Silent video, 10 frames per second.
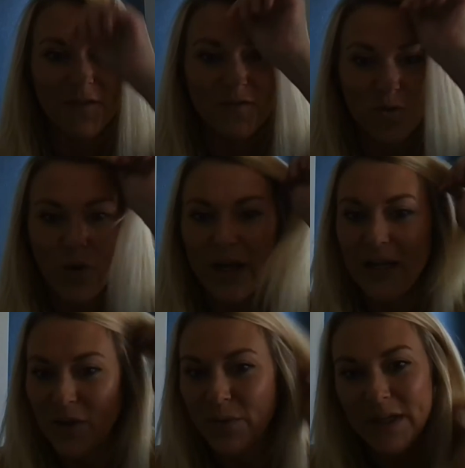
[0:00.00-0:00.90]
of joy
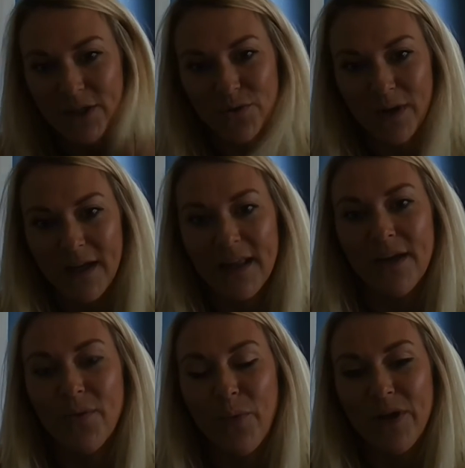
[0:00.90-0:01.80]
and the reading joy,
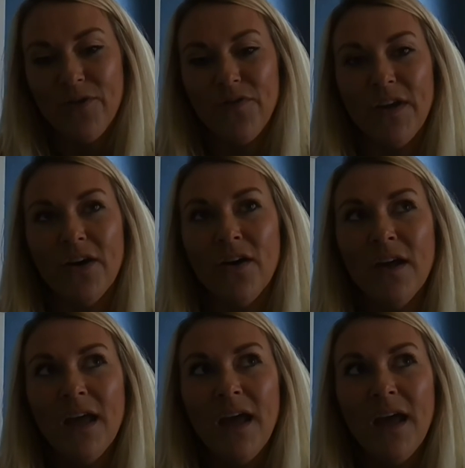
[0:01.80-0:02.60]
like what you feel,